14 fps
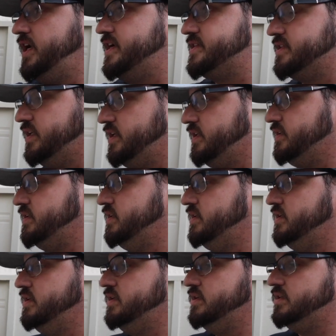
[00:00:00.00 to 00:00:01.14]
isolate
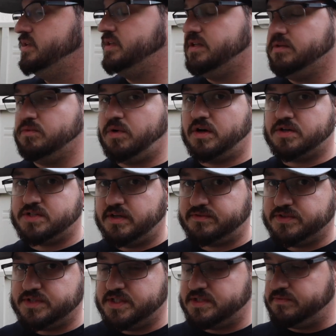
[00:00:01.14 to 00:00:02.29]
the water
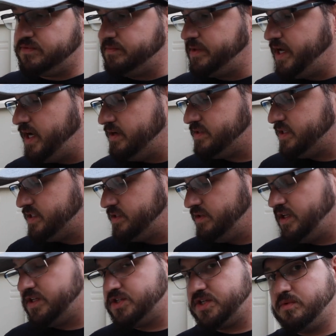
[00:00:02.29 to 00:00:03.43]
softener system from the house, and I still
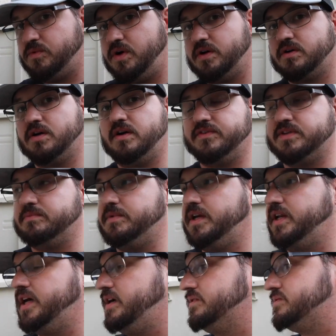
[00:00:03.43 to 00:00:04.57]
had to shut water off at the
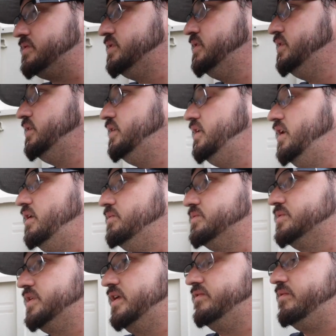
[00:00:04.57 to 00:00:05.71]
main house,
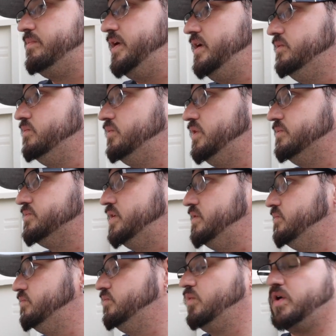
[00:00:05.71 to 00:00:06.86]
which was kind of a pain while I'm trying
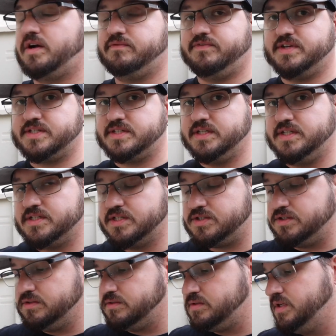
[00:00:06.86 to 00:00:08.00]
to work on fixing these
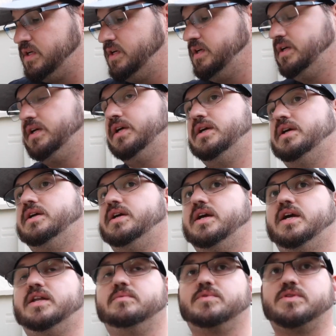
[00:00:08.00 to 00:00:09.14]
issues.
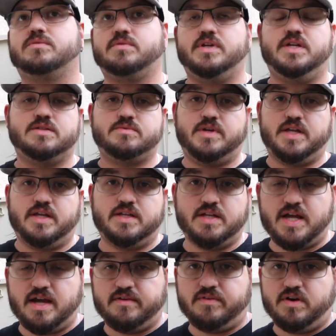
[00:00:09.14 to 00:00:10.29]
And number 3 is we did
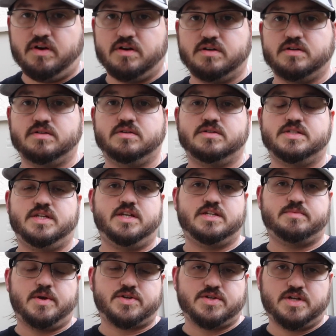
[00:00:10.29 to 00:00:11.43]
have our city
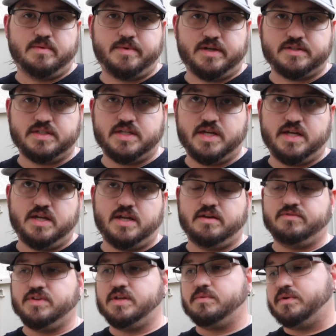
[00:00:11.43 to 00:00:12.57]
inspection come out today and
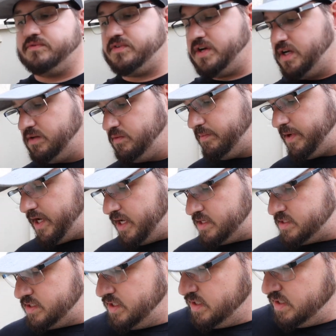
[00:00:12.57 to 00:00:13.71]
everything went fine. We passed,